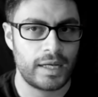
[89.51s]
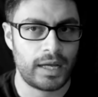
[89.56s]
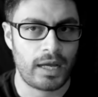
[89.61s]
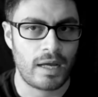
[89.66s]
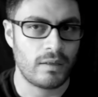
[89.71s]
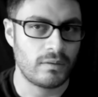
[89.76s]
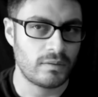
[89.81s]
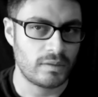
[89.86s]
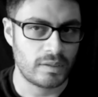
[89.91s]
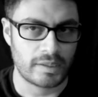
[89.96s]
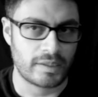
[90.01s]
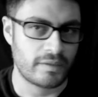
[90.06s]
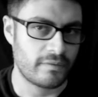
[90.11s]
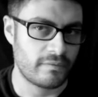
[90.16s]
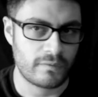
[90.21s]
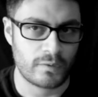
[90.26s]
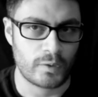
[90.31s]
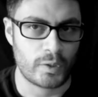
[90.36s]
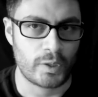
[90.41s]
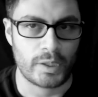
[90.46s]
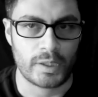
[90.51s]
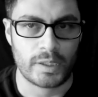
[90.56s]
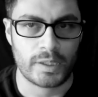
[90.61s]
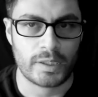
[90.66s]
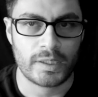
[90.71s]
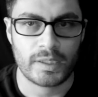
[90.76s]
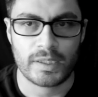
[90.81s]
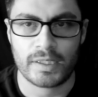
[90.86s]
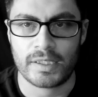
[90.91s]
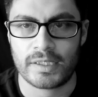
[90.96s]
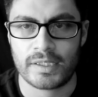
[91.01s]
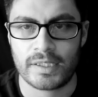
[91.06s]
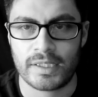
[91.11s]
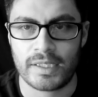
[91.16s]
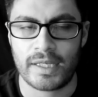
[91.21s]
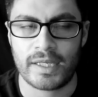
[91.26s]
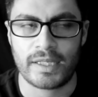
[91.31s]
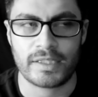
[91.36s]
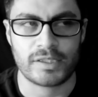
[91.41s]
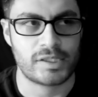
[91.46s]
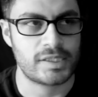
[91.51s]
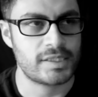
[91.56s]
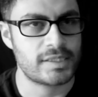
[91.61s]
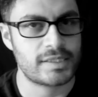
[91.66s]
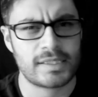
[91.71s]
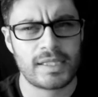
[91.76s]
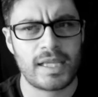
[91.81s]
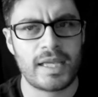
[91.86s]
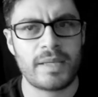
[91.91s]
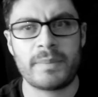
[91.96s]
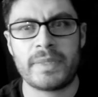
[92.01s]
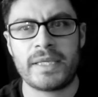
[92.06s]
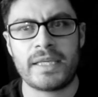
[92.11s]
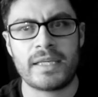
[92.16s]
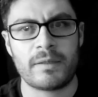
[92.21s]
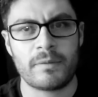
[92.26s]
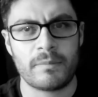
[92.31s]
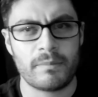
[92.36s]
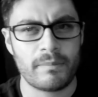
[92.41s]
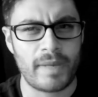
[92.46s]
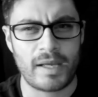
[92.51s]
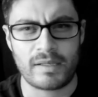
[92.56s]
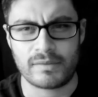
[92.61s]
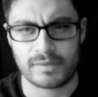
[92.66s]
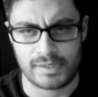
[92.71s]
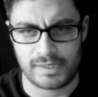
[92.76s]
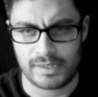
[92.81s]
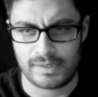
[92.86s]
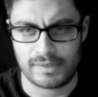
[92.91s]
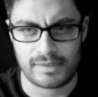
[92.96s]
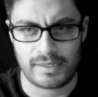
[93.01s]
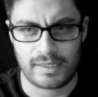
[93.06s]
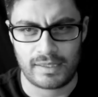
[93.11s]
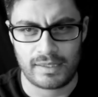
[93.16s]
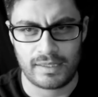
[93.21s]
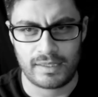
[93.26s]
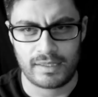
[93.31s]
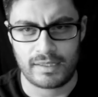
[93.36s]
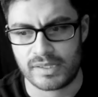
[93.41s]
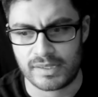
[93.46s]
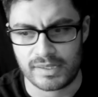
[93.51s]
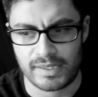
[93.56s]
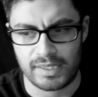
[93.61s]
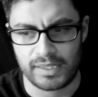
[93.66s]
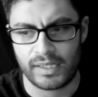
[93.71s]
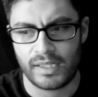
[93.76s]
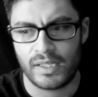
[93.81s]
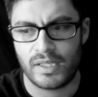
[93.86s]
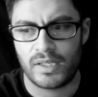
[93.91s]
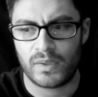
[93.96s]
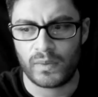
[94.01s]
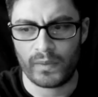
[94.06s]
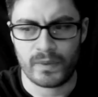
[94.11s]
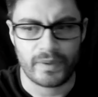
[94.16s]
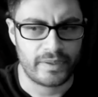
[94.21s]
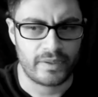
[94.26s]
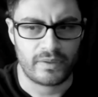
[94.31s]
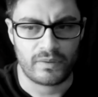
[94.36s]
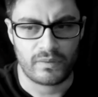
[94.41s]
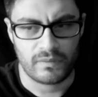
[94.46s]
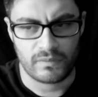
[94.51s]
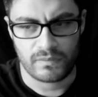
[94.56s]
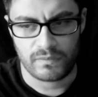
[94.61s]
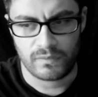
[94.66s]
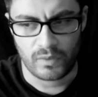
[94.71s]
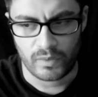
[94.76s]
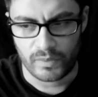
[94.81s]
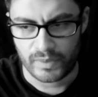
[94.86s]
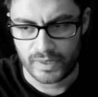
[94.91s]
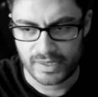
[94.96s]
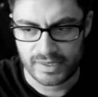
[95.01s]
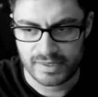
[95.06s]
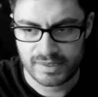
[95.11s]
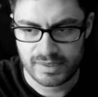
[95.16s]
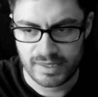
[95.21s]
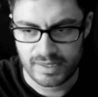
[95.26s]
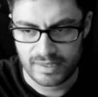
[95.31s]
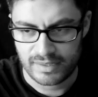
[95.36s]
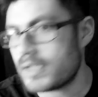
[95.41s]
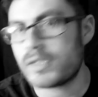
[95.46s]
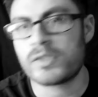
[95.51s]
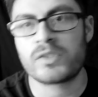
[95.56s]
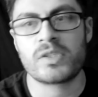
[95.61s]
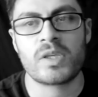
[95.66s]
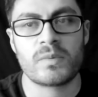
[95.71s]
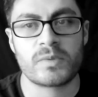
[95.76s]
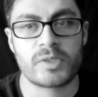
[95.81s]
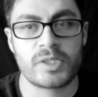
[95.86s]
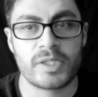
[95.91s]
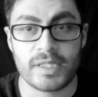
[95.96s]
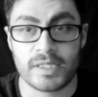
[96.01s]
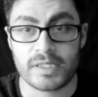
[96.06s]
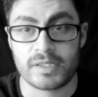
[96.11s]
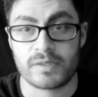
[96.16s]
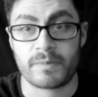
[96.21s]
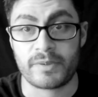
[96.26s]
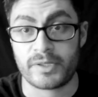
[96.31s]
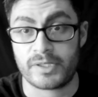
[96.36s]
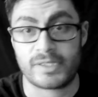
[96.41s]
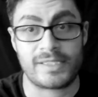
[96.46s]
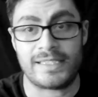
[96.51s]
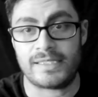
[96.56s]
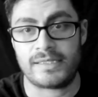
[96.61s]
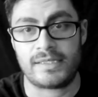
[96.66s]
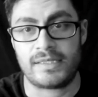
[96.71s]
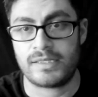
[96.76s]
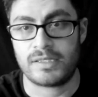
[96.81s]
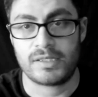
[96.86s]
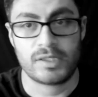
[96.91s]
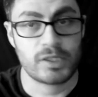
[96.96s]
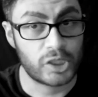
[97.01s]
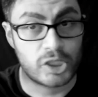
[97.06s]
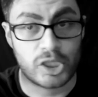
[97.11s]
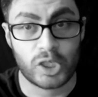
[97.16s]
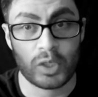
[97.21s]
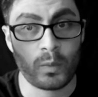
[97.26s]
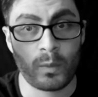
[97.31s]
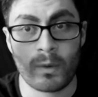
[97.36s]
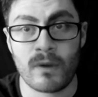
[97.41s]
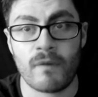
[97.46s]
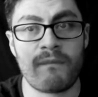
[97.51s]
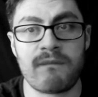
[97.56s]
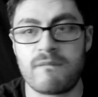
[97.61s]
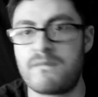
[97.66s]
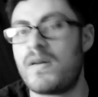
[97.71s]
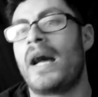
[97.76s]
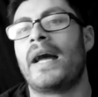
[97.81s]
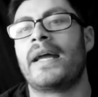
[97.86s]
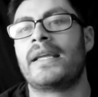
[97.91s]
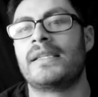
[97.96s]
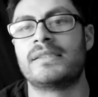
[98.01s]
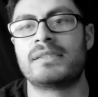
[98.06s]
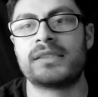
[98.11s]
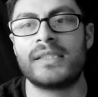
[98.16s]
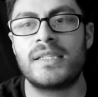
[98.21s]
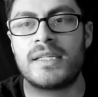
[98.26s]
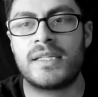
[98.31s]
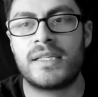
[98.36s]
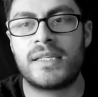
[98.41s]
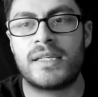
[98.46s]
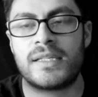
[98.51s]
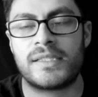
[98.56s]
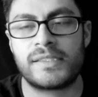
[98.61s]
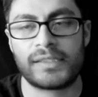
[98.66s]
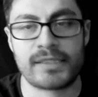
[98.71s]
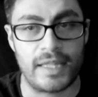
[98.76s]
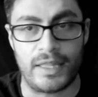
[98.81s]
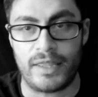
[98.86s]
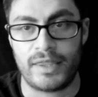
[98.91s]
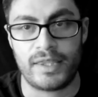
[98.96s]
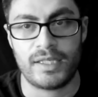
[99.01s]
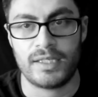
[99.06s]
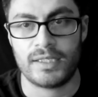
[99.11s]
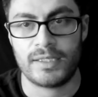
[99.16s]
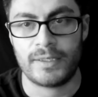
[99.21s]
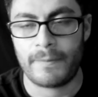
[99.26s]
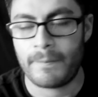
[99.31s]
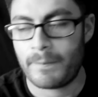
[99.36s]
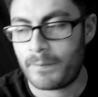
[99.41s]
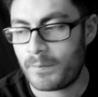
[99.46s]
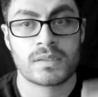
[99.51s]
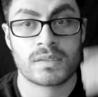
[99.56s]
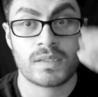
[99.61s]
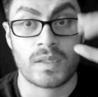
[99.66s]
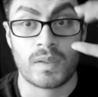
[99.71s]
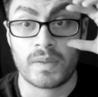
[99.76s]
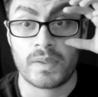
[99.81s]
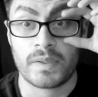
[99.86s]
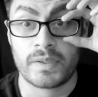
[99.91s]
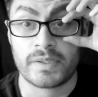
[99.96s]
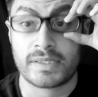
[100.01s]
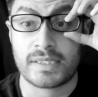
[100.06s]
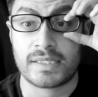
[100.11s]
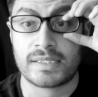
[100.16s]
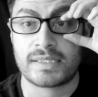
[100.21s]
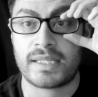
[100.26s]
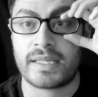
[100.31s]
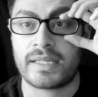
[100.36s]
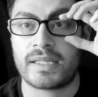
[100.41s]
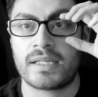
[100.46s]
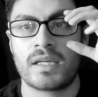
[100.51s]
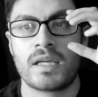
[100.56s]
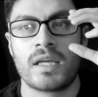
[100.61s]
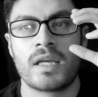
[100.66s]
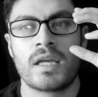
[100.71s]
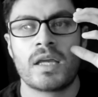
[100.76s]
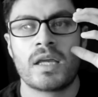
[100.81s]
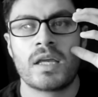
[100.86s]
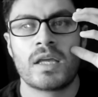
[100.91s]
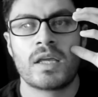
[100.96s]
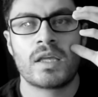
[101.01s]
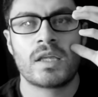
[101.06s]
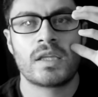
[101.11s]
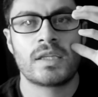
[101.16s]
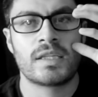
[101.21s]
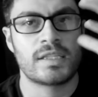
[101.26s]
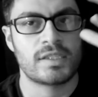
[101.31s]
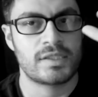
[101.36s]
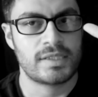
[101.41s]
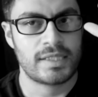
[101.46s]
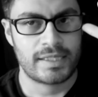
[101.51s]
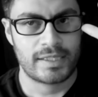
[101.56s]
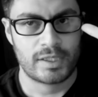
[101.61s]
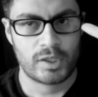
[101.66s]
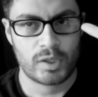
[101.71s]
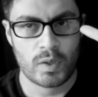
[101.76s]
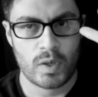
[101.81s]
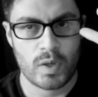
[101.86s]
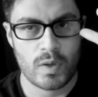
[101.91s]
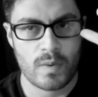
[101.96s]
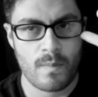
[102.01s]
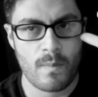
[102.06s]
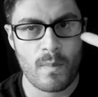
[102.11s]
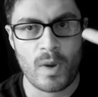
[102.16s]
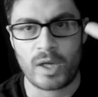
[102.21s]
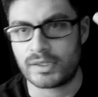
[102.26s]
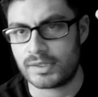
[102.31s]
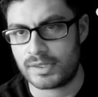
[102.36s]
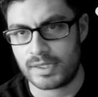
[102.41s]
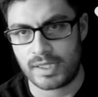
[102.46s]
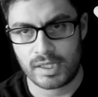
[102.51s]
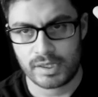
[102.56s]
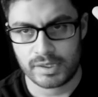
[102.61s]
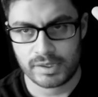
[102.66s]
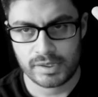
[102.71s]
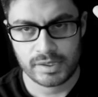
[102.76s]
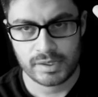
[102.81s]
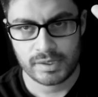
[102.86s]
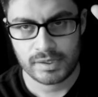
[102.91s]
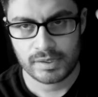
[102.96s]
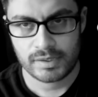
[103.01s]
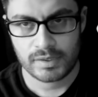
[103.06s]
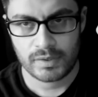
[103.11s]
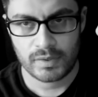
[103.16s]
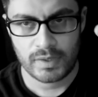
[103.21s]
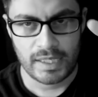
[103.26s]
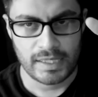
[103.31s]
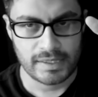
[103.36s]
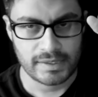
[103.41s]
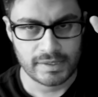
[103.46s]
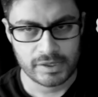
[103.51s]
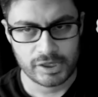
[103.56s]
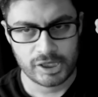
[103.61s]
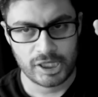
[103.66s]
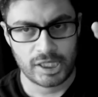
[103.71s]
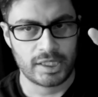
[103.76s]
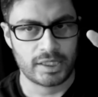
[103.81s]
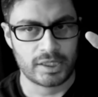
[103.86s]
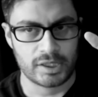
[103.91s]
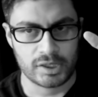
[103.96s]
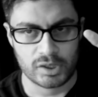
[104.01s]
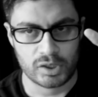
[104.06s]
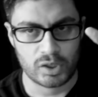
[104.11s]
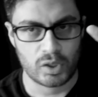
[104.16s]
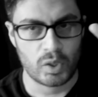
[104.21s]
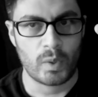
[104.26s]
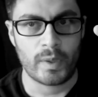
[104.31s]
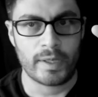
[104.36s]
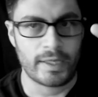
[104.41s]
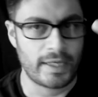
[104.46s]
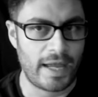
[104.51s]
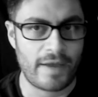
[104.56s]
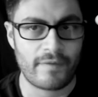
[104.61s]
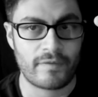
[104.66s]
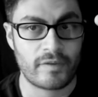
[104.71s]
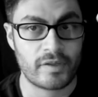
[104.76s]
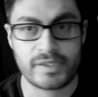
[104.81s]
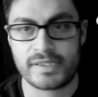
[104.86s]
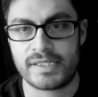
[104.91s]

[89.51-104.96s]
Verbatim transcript: out looking for her. And she's climbing mountains, I think. She's like going through a forest. And so she is persistent. She will find Cynthia. So there's this like, this like montage as Angelica's going after